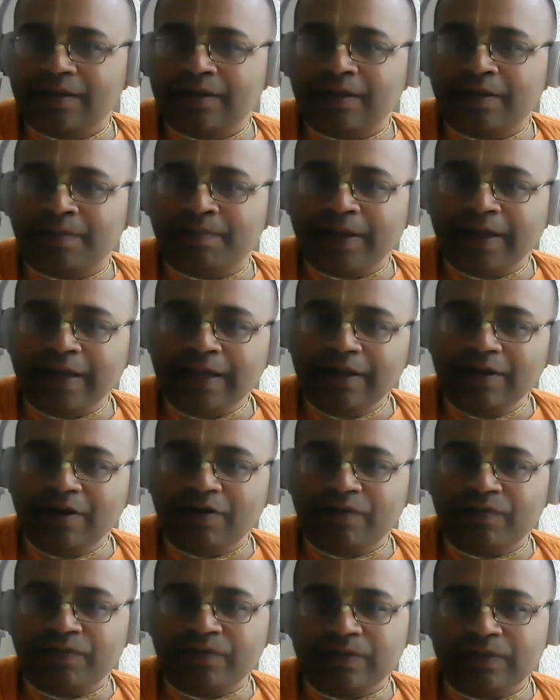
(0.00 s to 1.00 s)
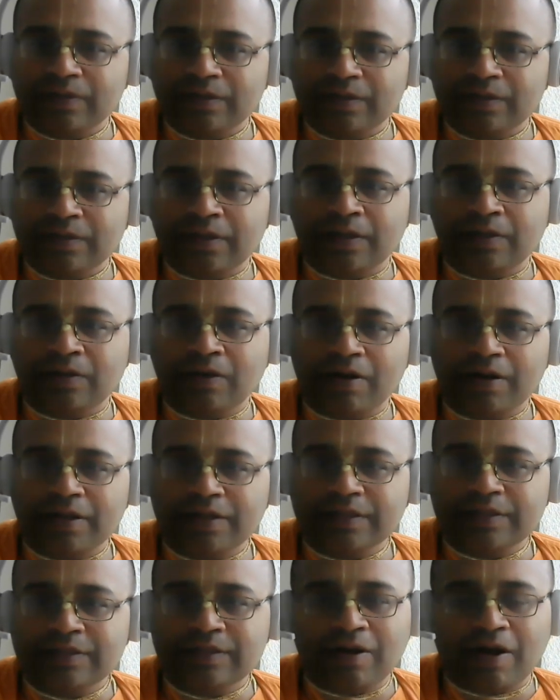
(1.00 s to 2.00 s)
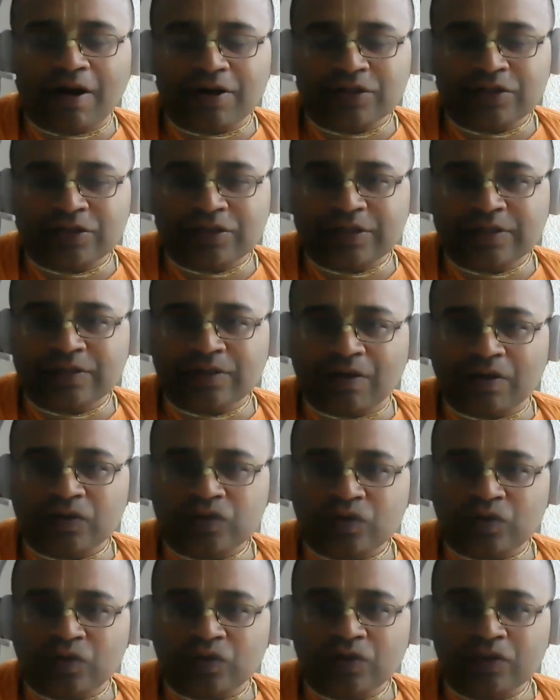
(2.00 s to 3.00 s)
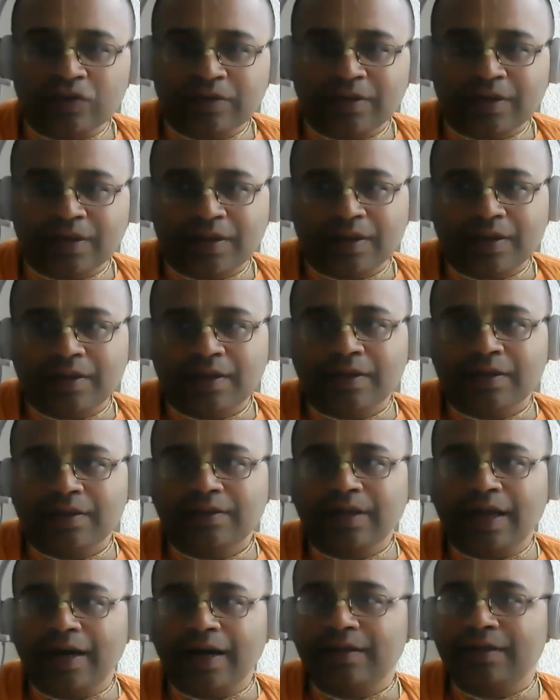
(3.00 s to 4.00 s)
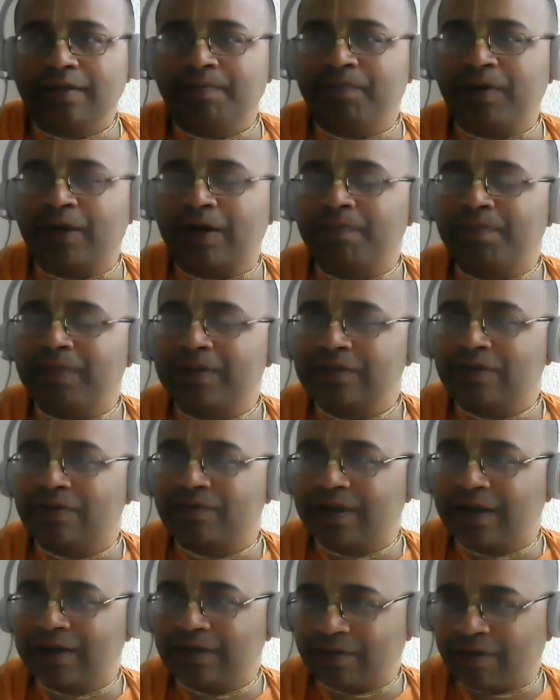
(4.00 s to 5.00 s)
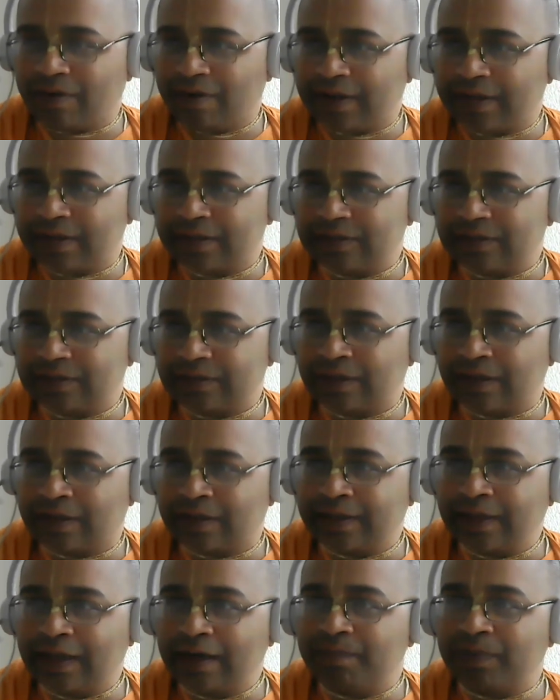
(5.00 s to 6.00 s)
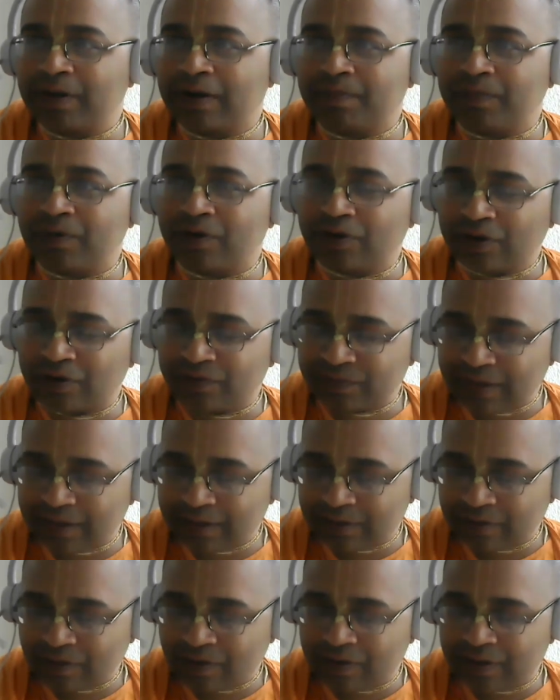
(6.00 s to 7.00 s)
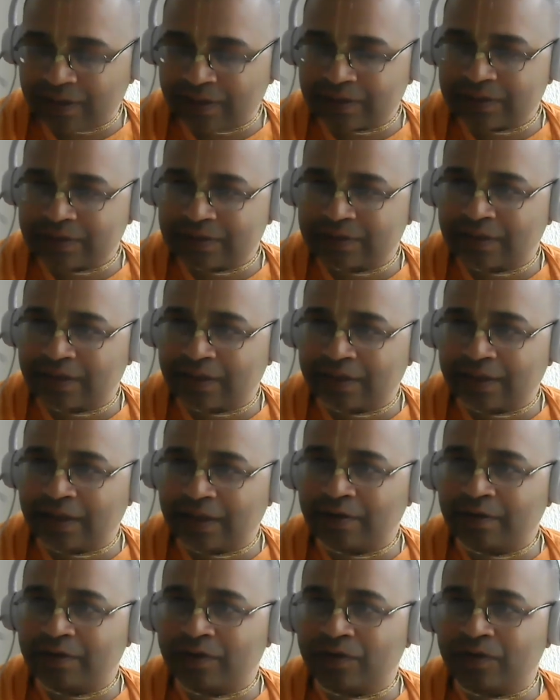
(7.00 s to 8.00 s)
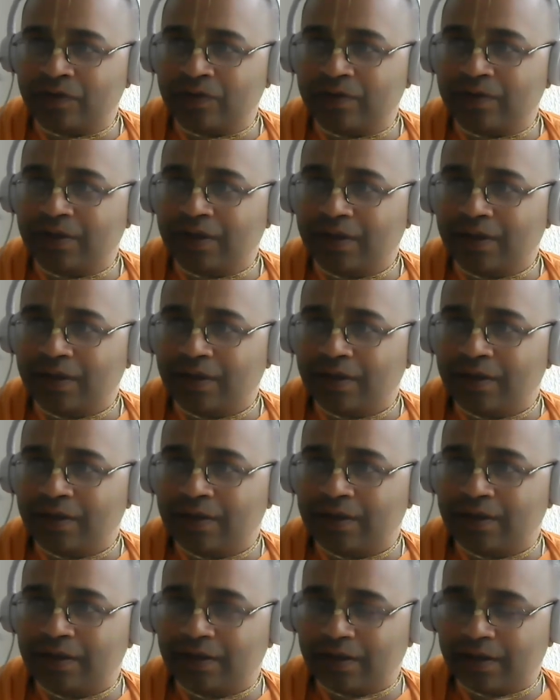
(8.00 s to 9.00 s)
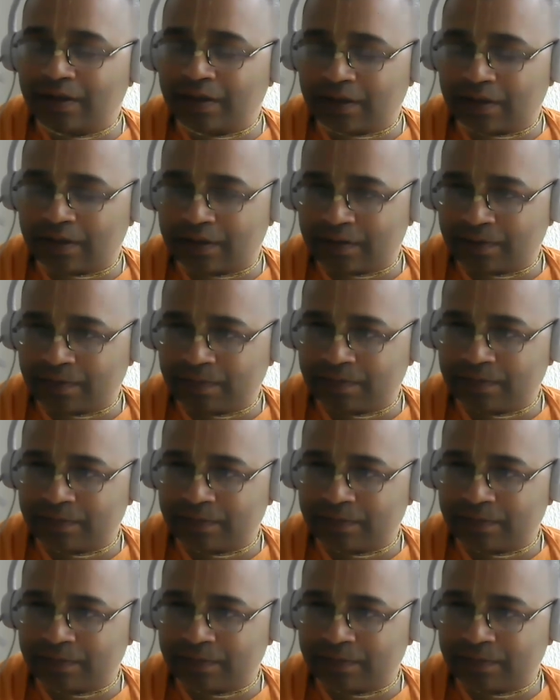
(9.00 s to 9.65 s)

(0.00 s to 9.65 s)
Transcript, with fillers: the meaning of the knowledge is lost is also that the purpose of that knowledge, the real purport of that knowledge, the real uh,